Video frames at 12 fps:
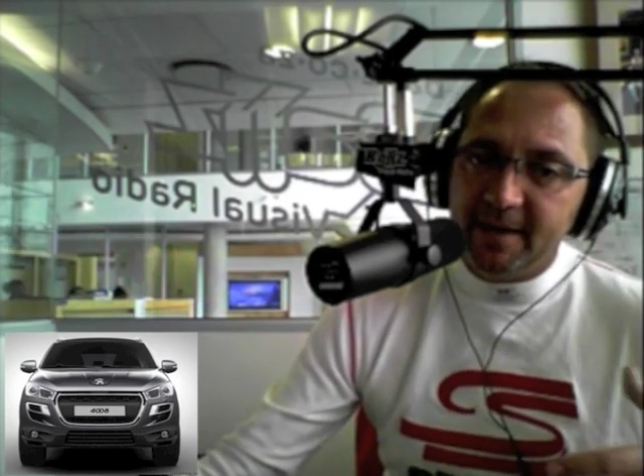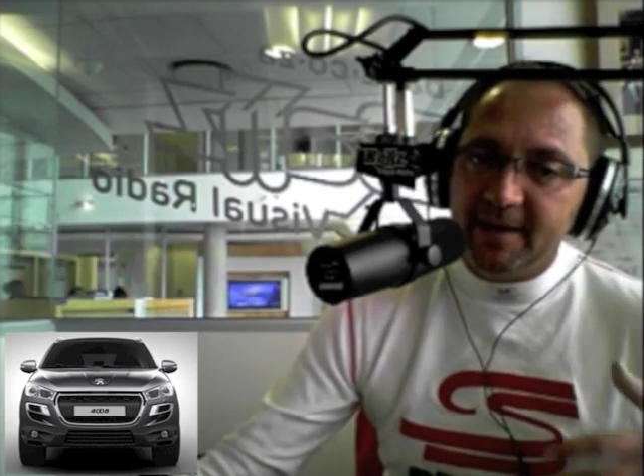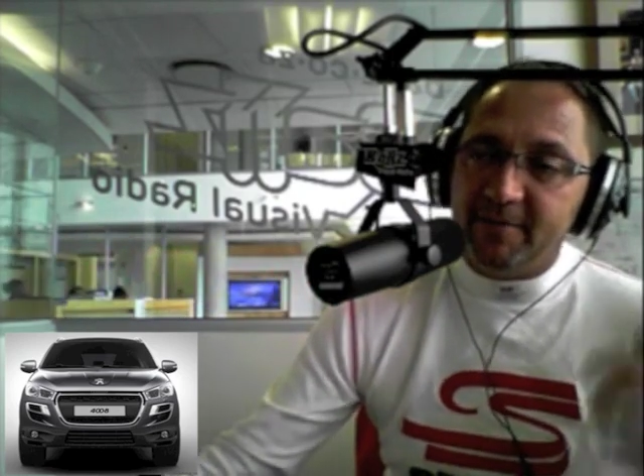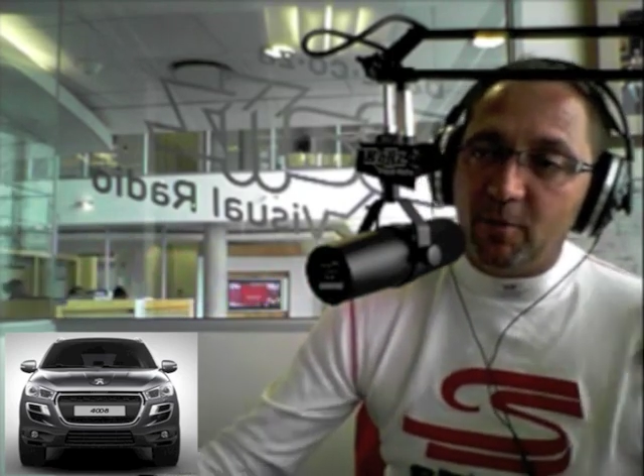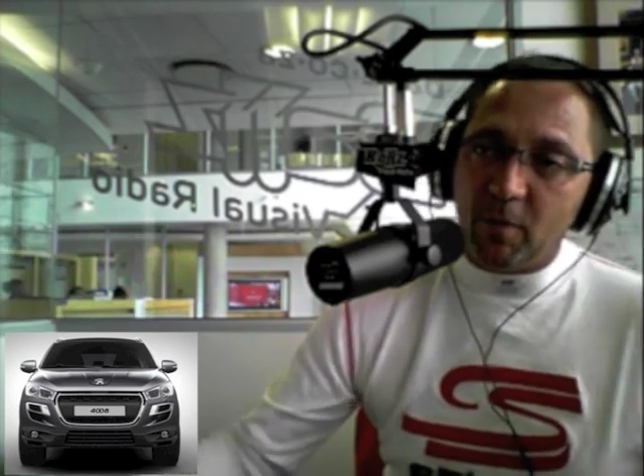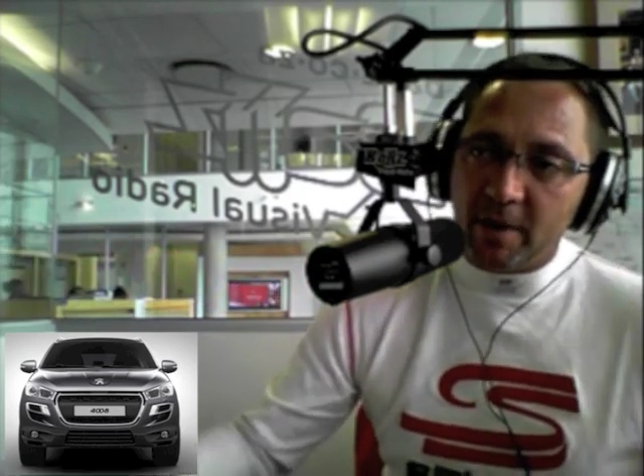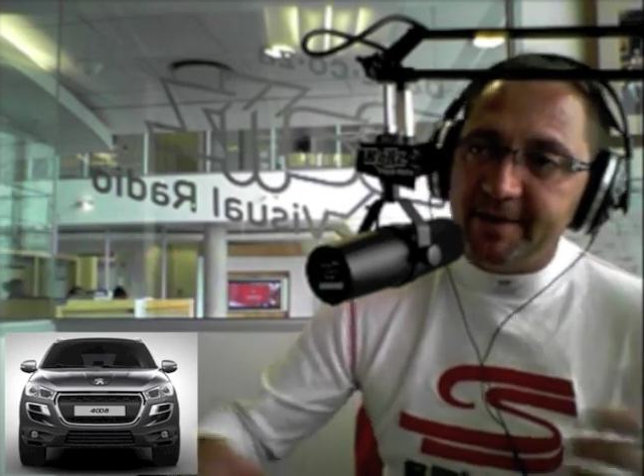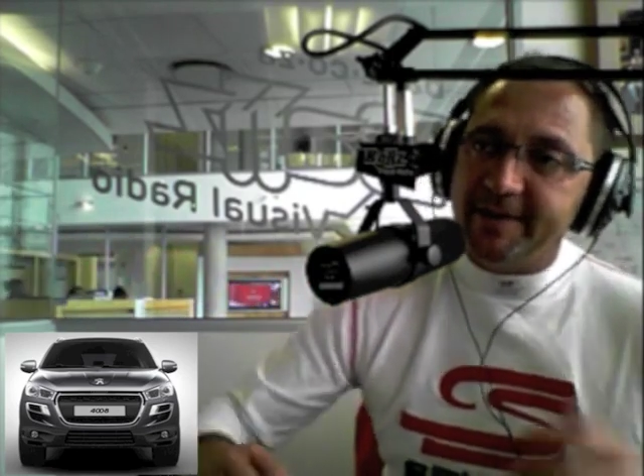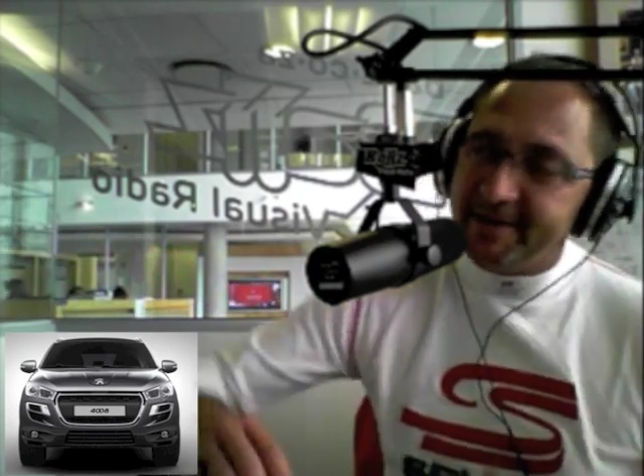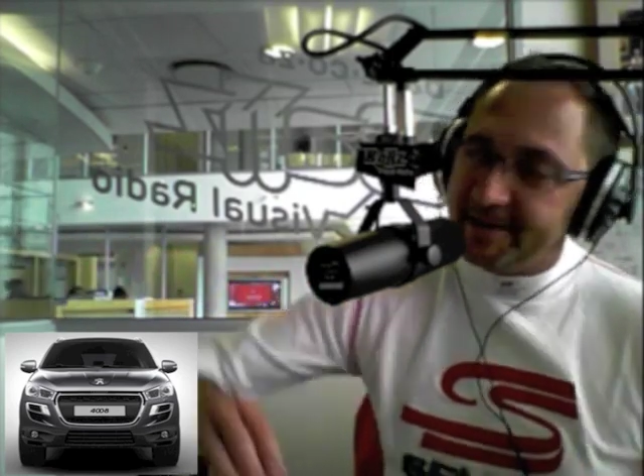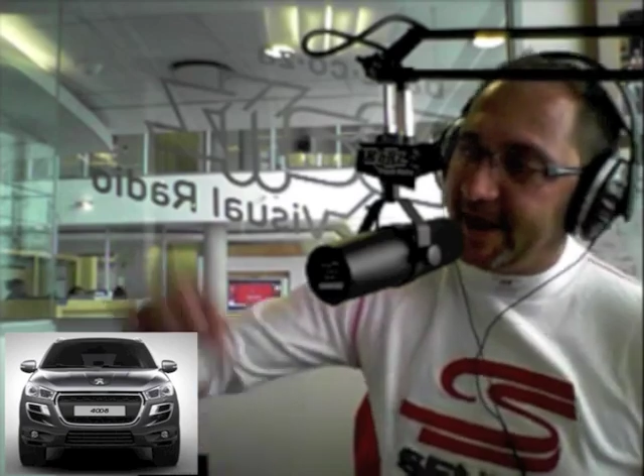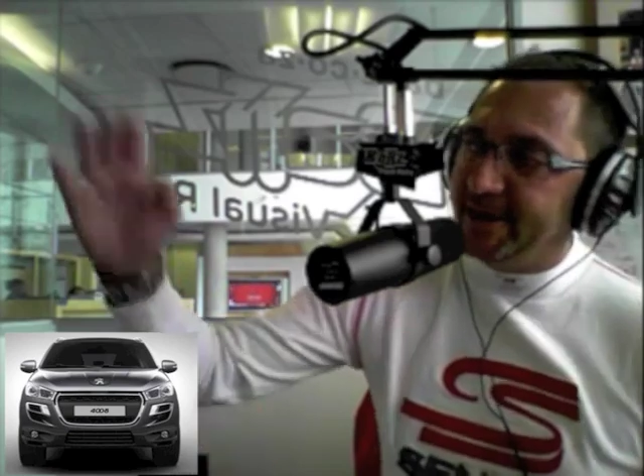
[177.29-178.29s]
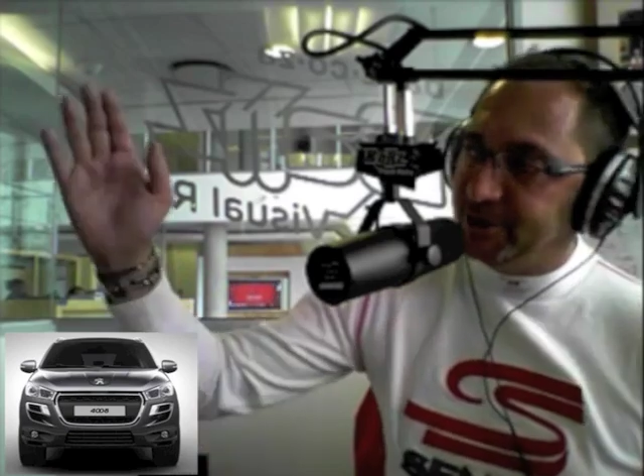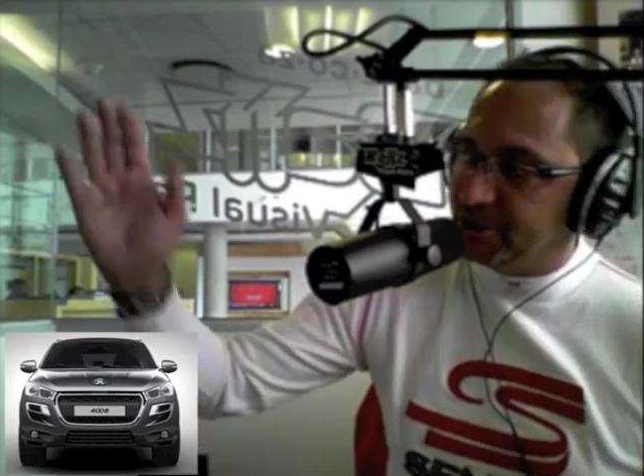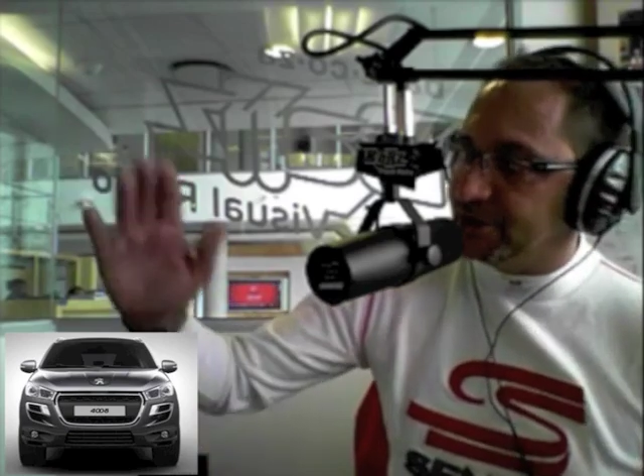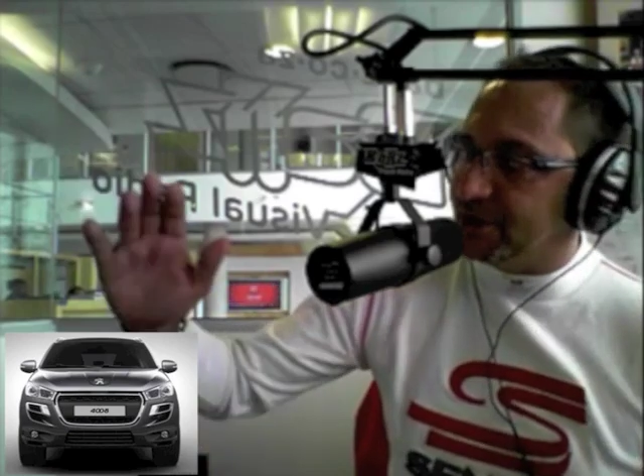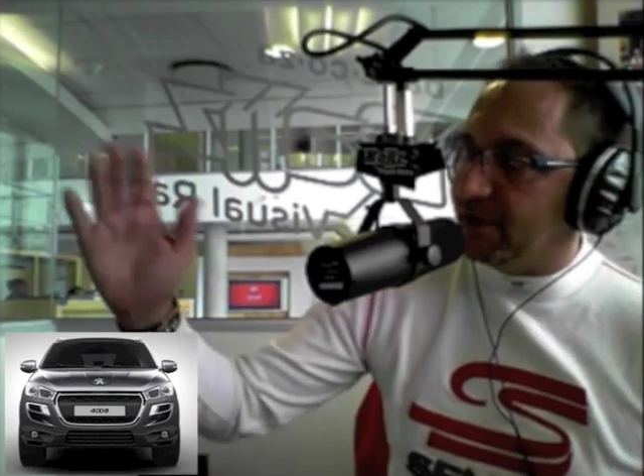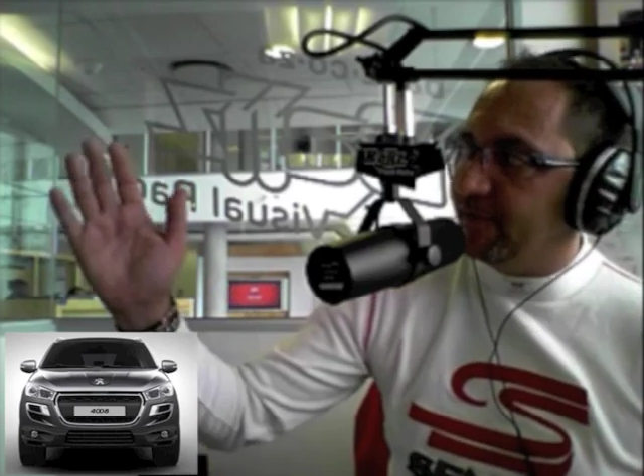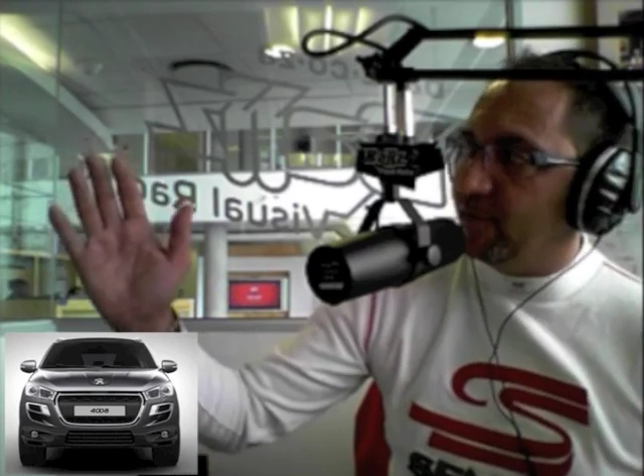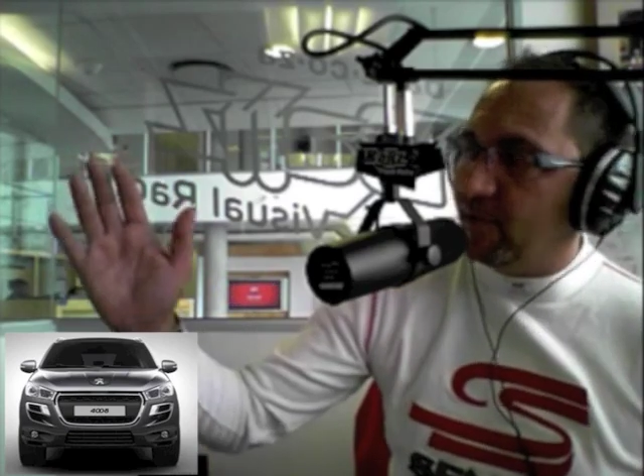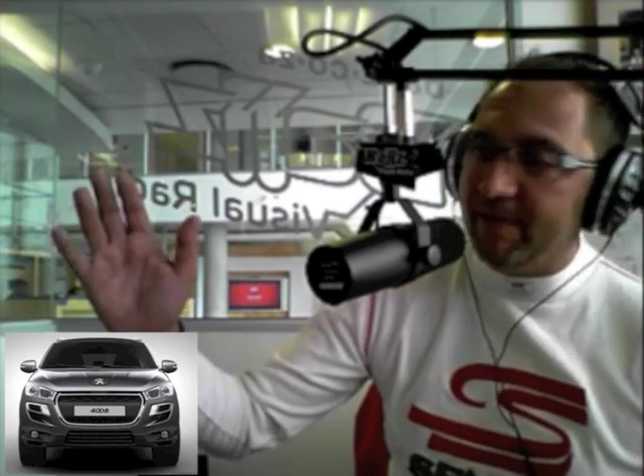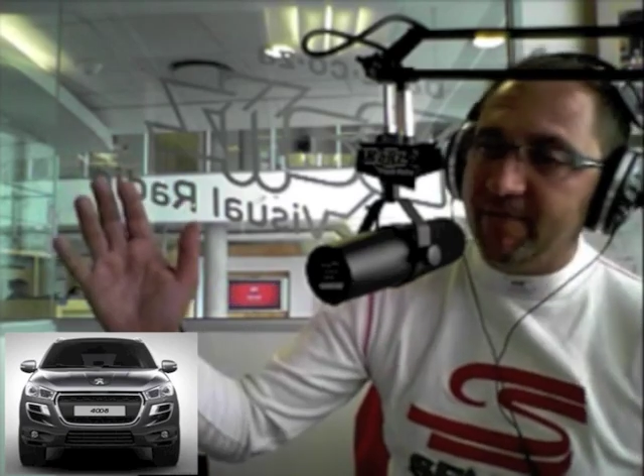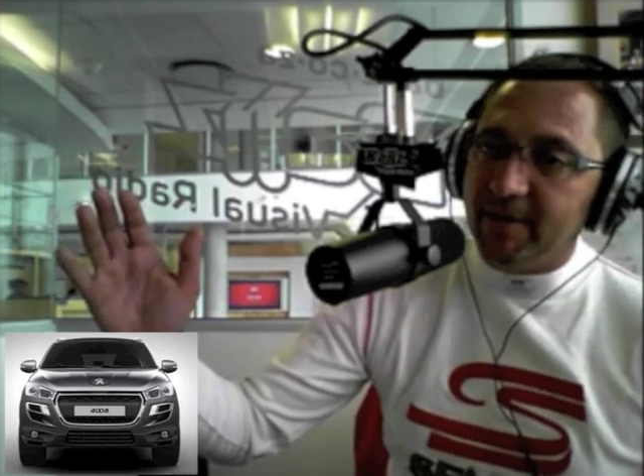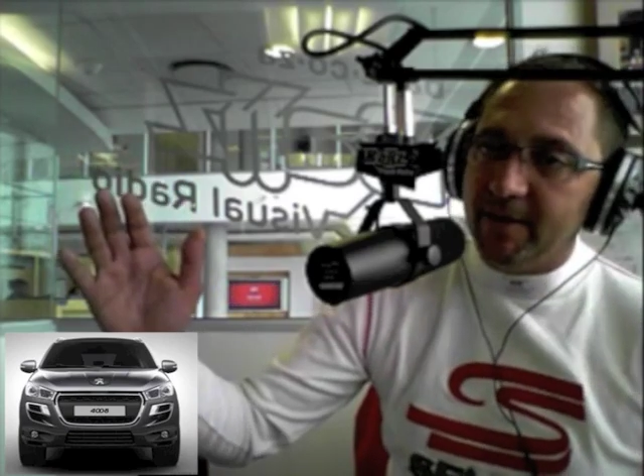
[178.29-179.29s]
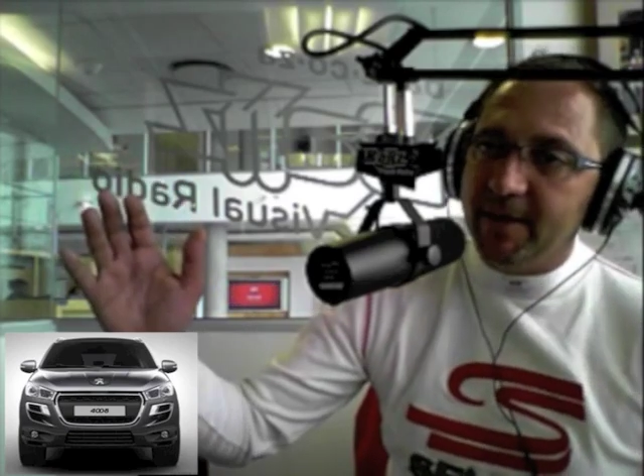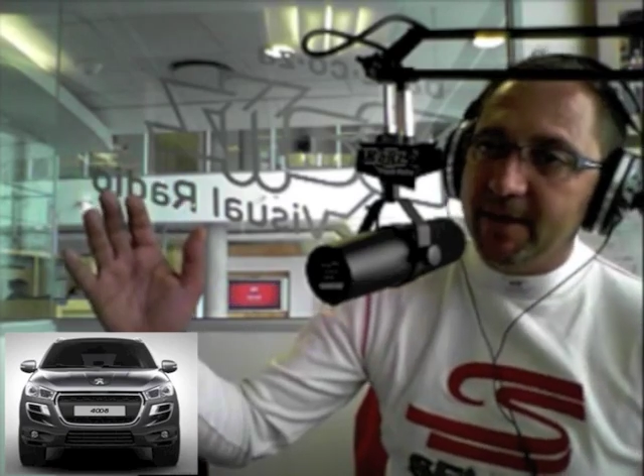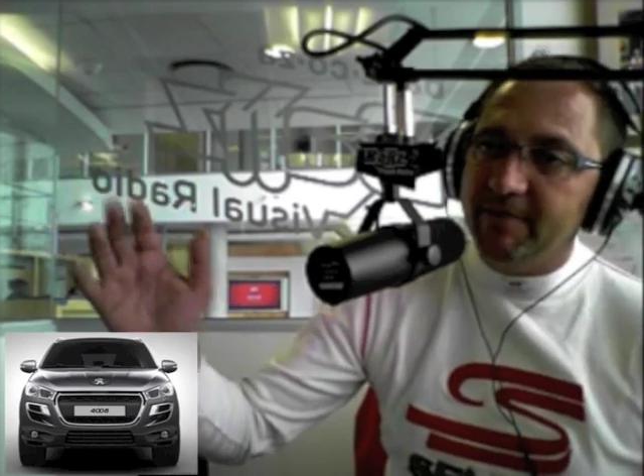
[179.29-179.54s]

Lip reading: if you're worried that the engine's over revving,